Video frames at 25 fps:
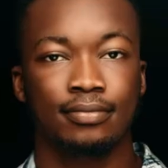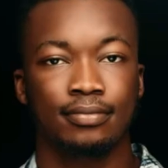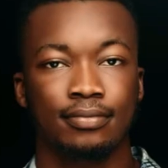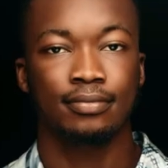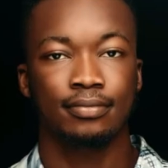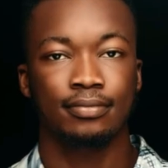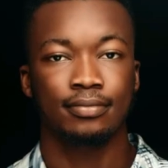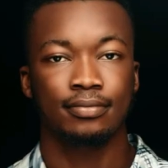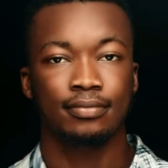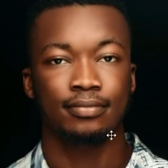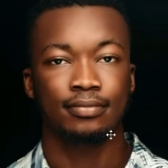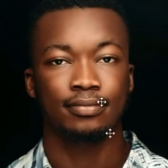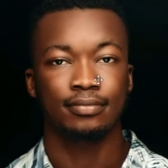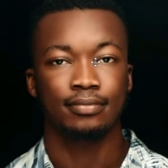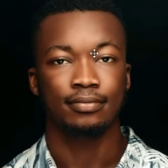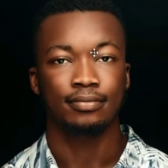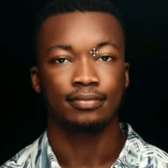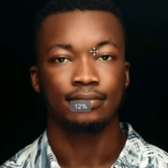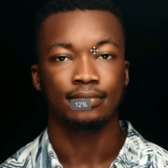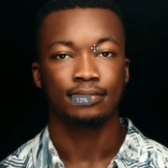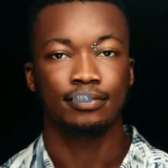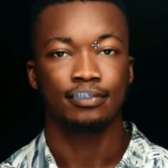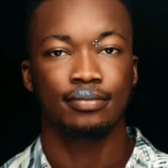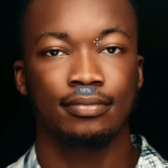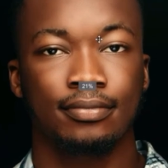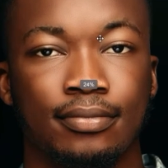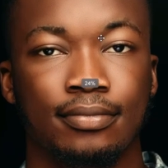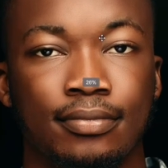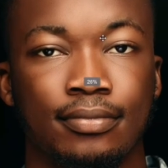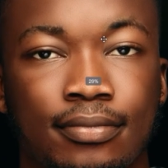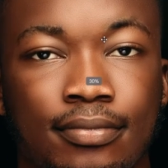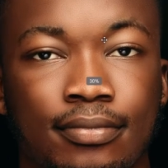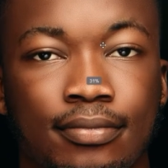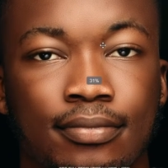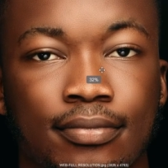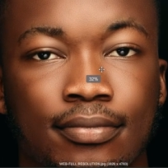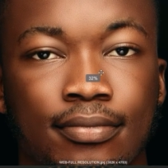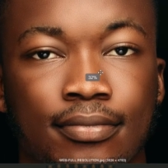to optimize
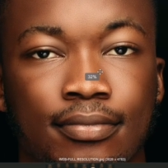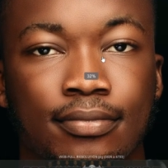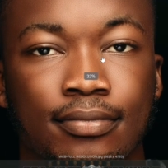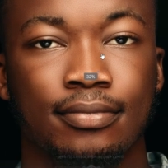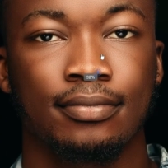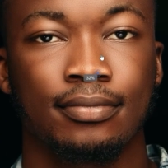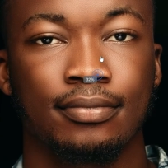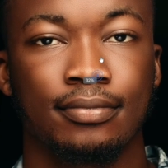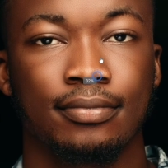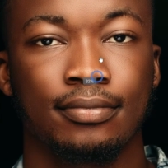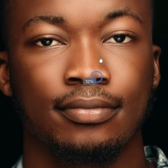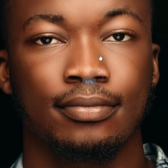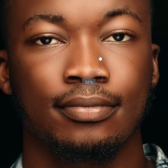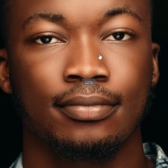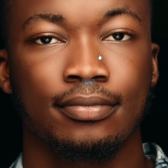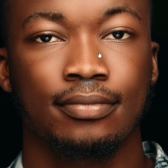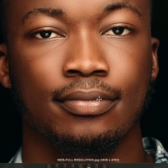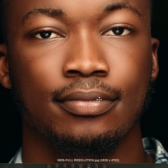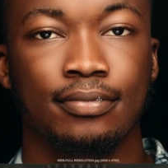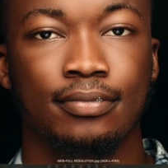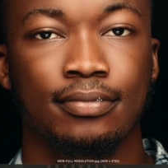the quality of